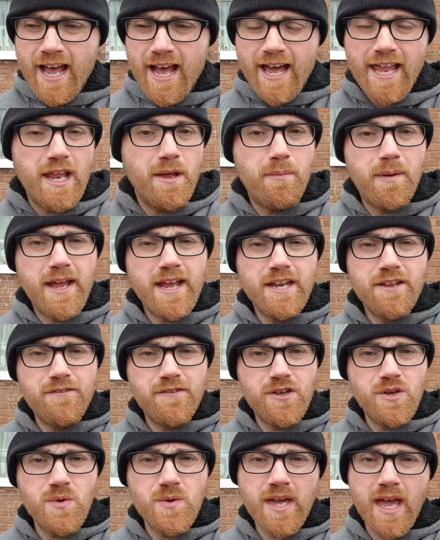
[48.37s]
And I played a
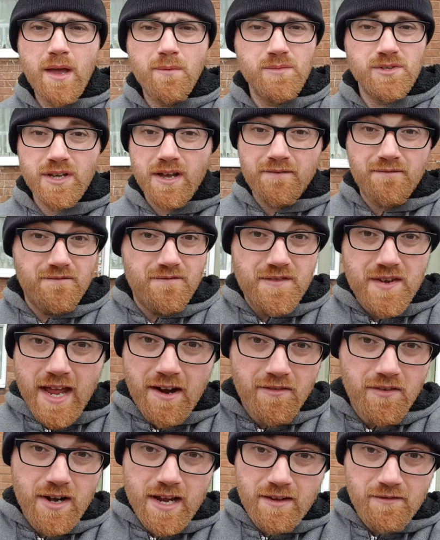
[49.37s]
few games that I've
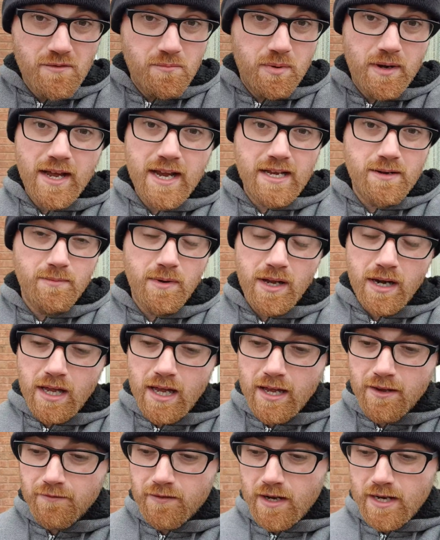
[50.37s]
never even played in my
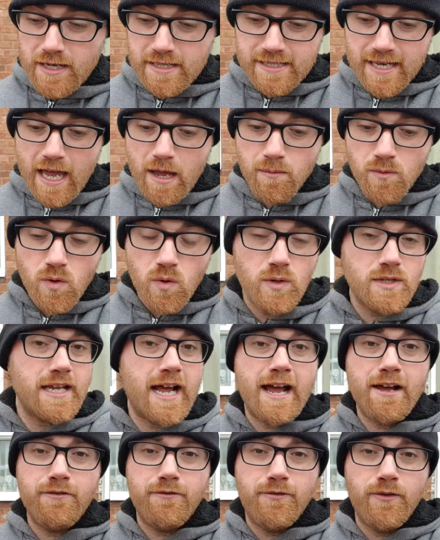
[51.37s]
life, like this game called
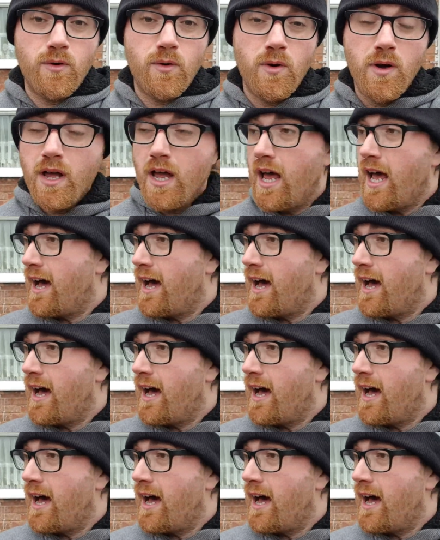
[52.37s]
Downfall.